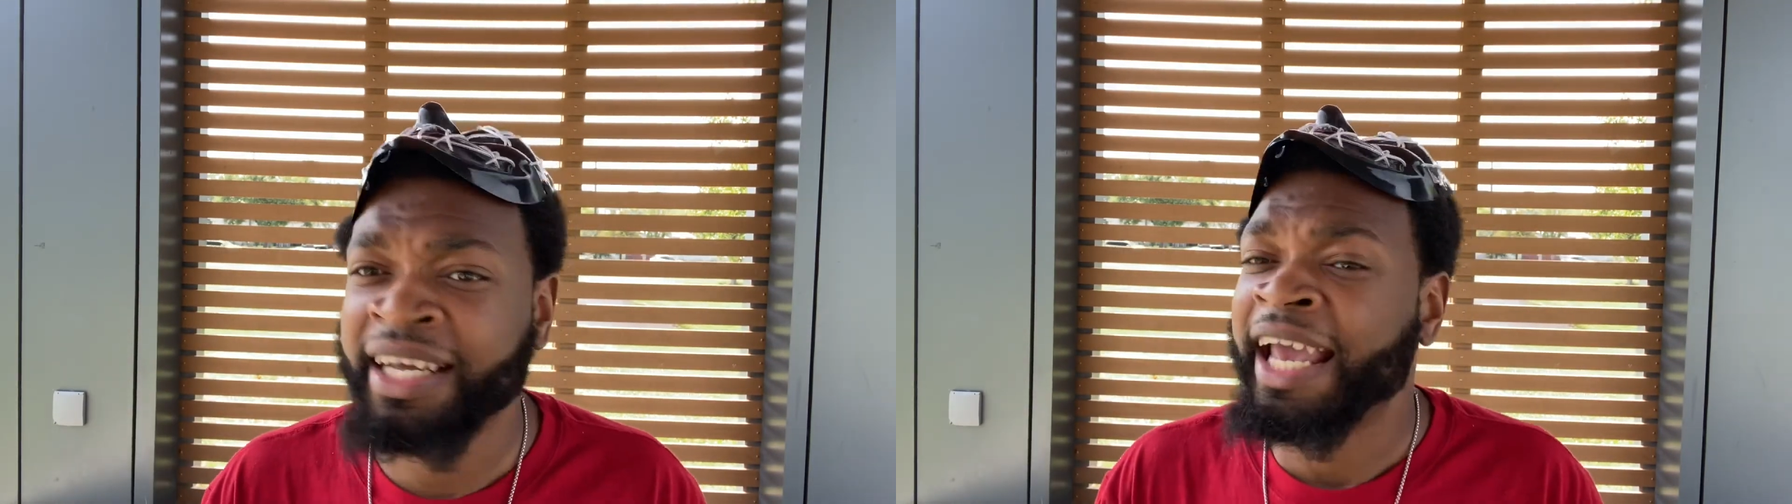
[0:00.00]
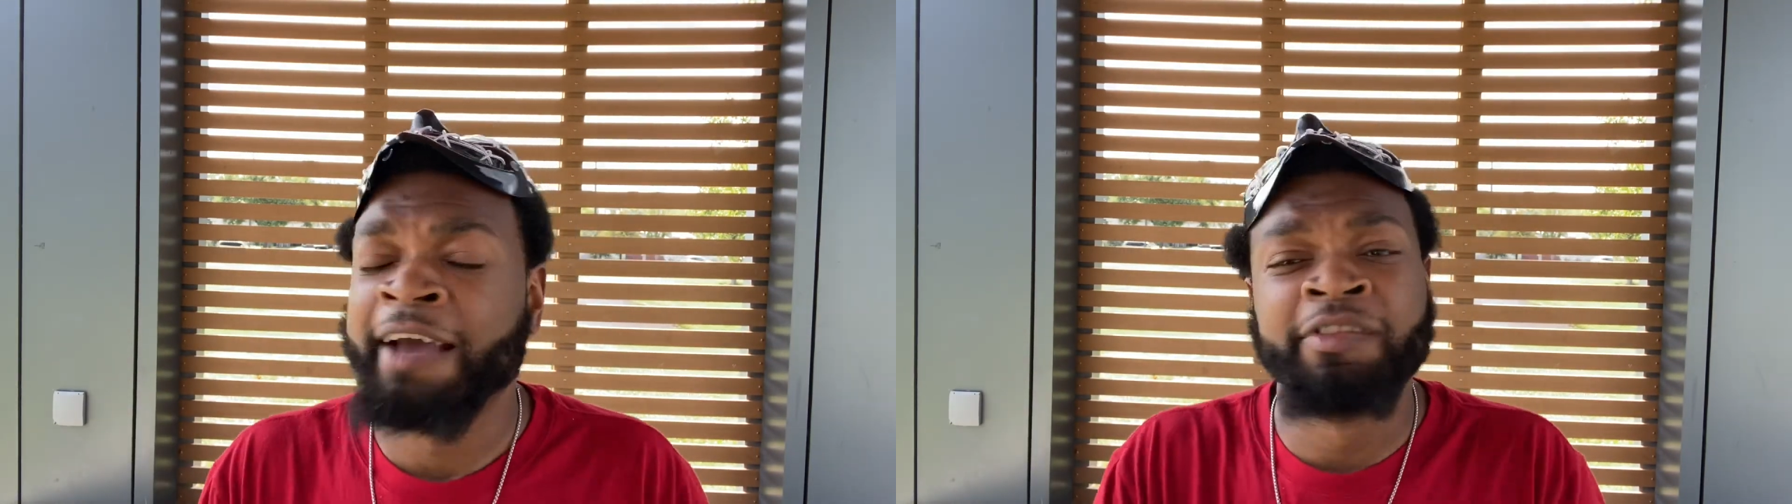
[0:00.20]

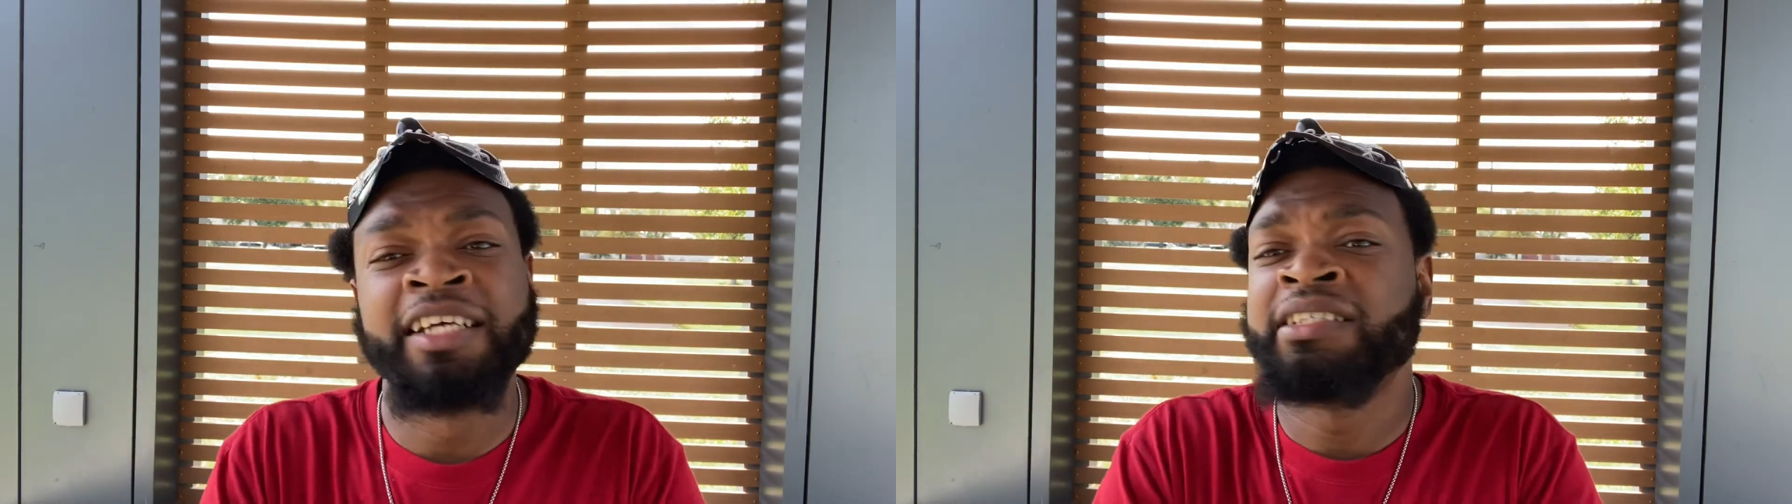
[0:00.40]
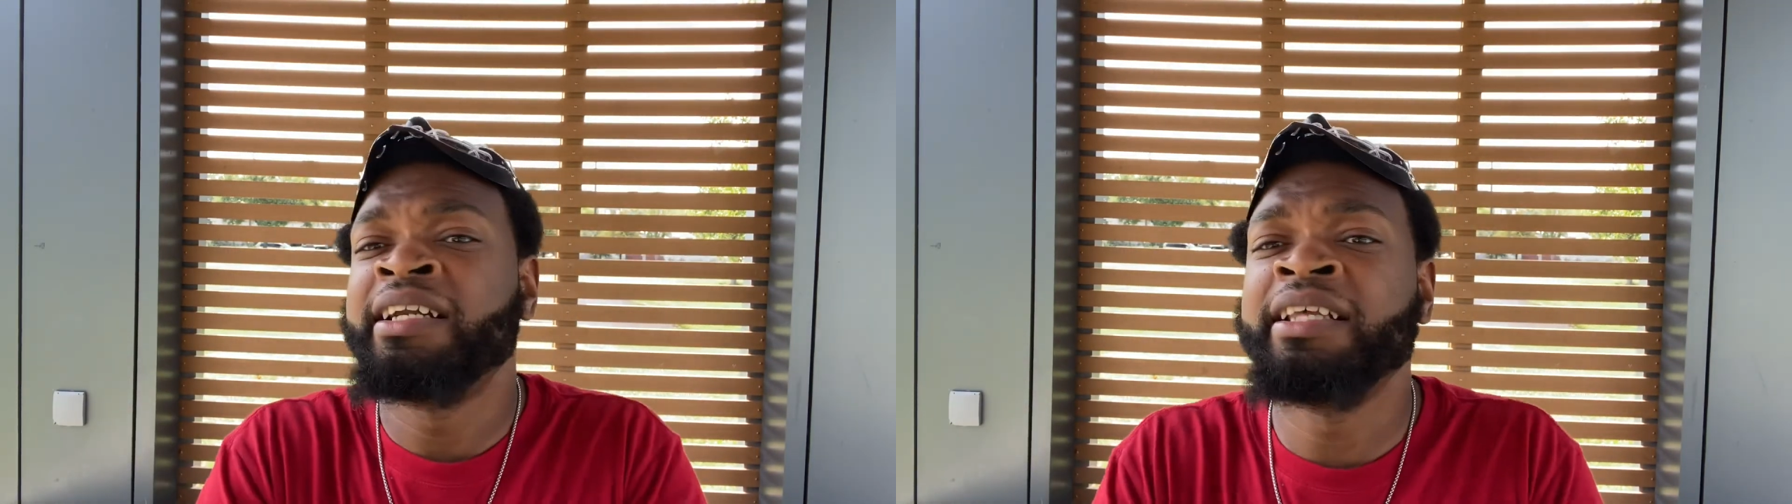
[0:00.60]
If
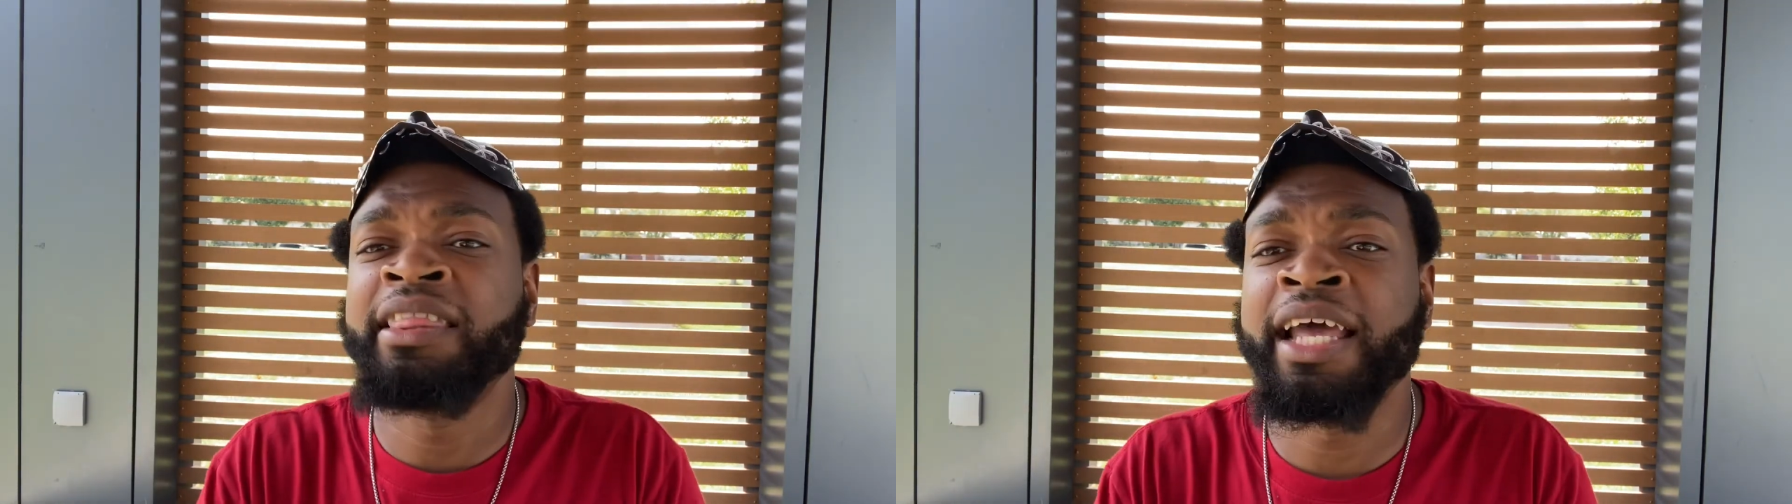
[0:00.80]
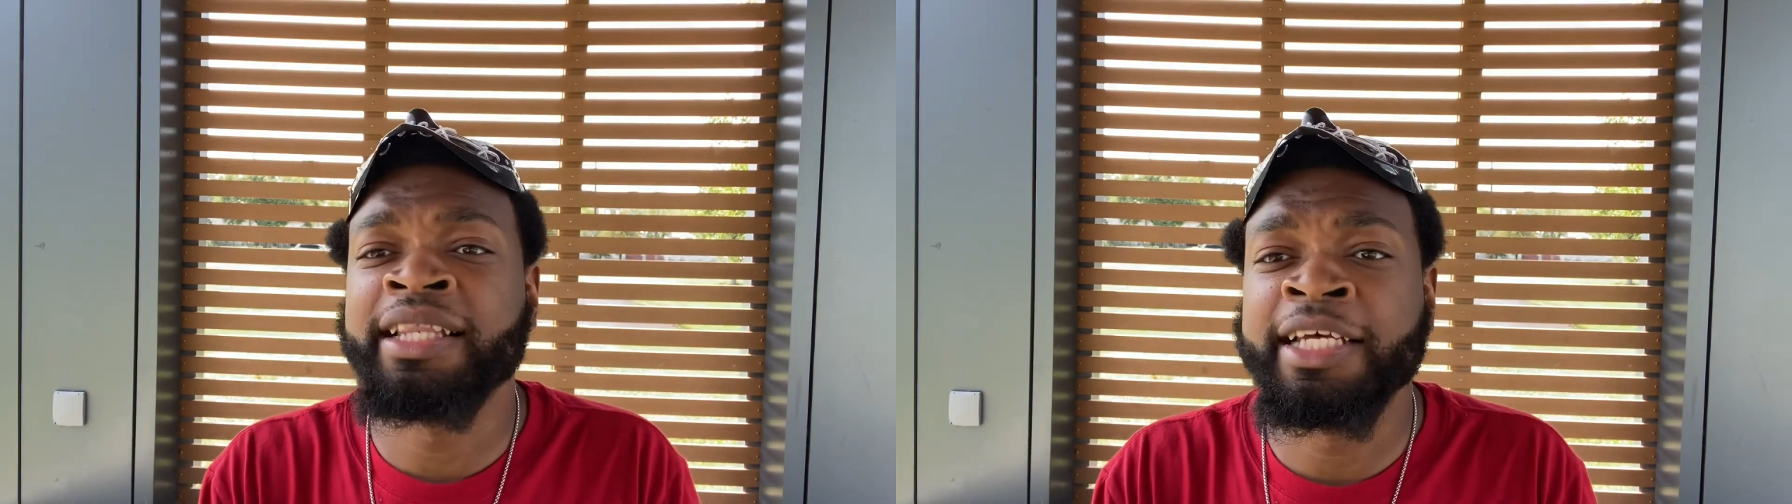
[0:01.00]
there's
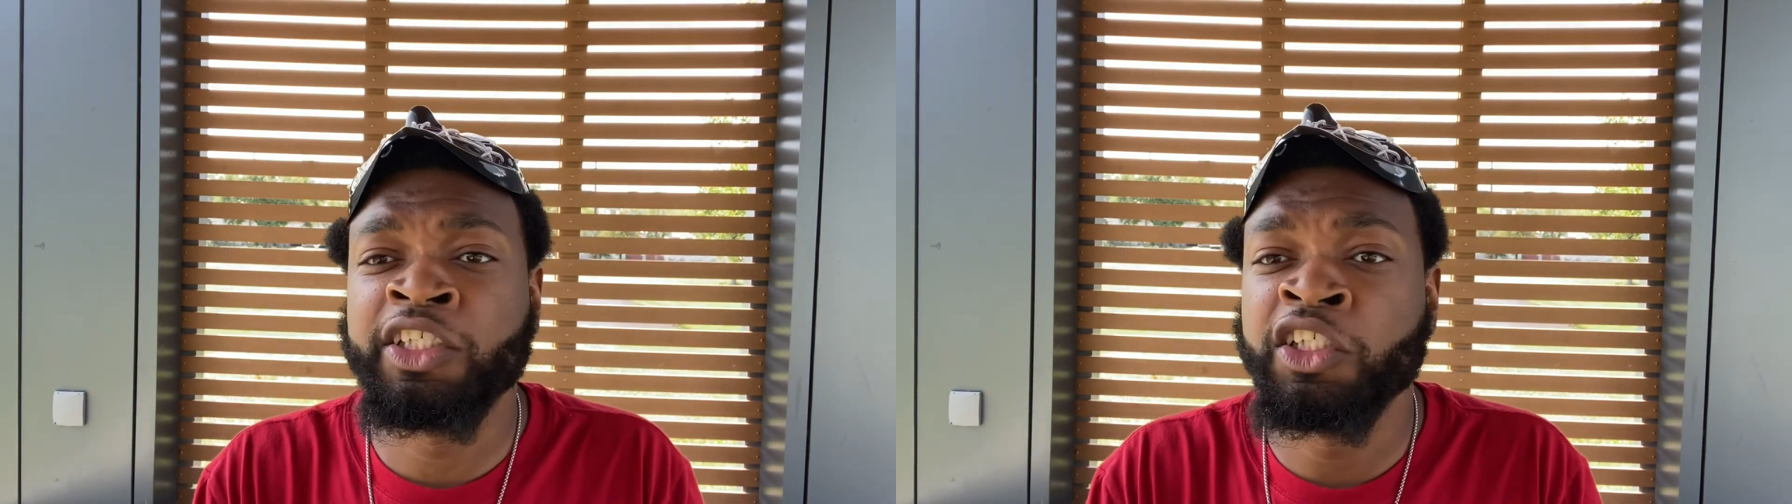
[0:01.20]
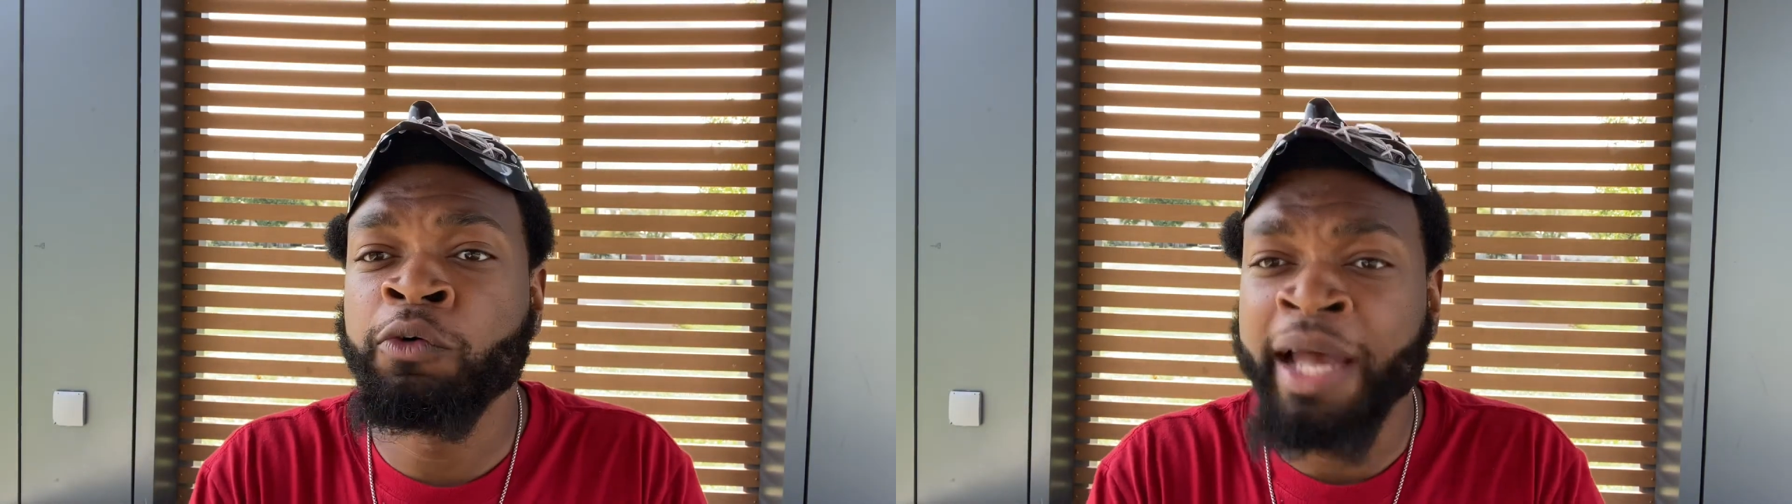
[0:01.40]
anything that
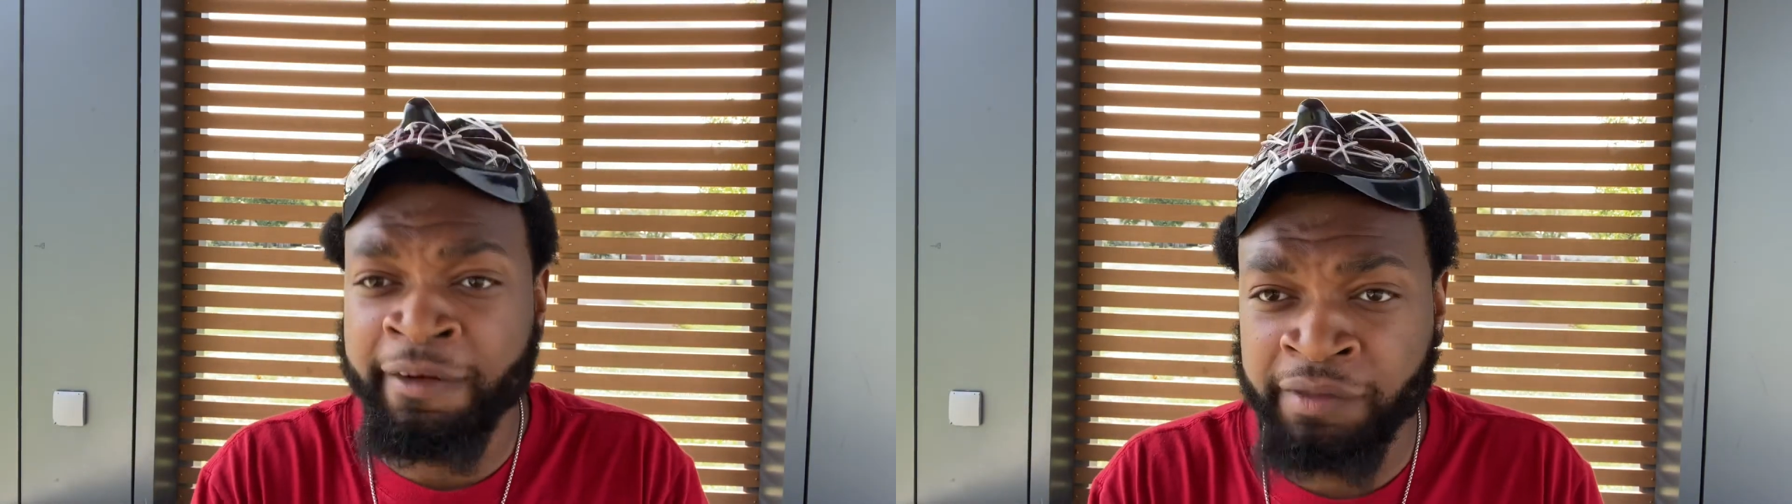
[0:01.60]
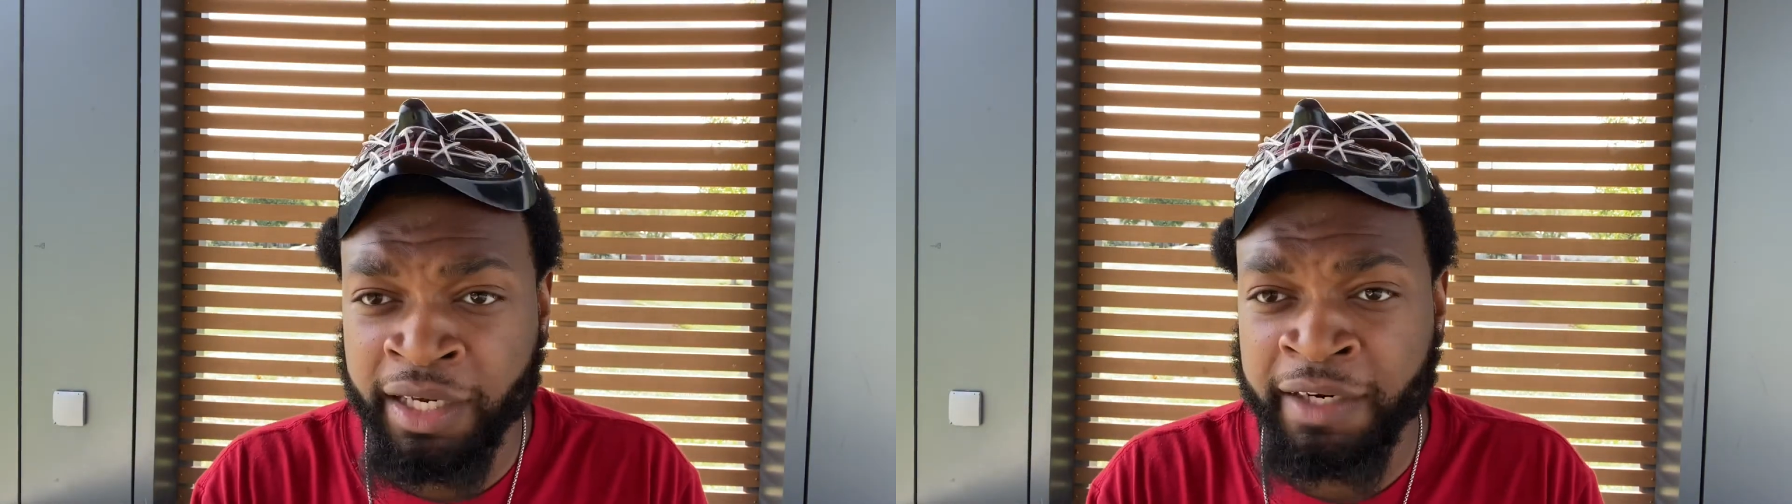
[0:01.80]
you have done,